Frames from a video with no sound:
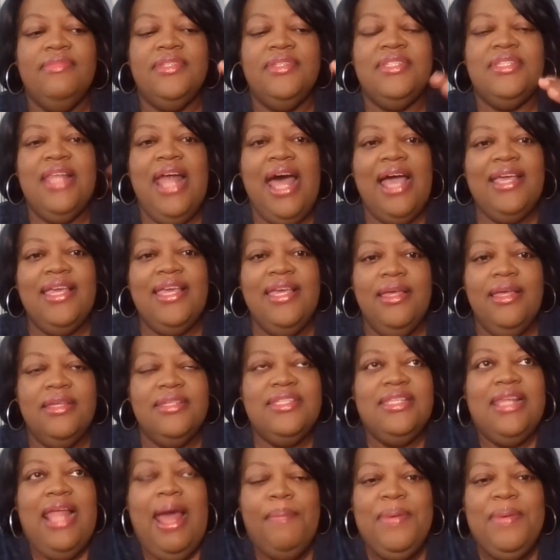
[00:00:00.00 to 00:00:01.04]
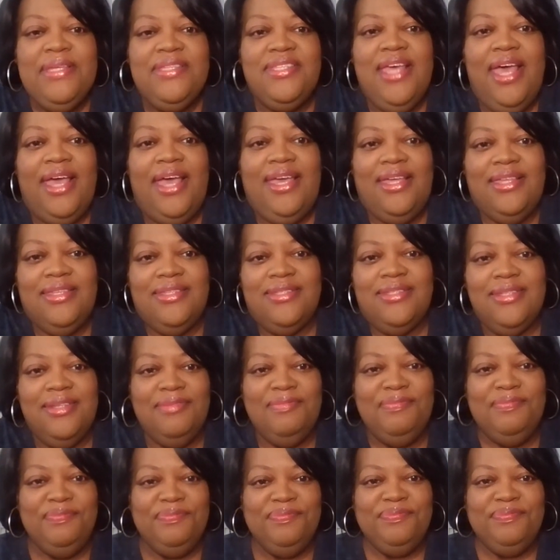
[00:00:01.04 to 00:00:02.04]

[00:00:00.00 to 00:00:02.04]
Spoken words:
sloppy seconds.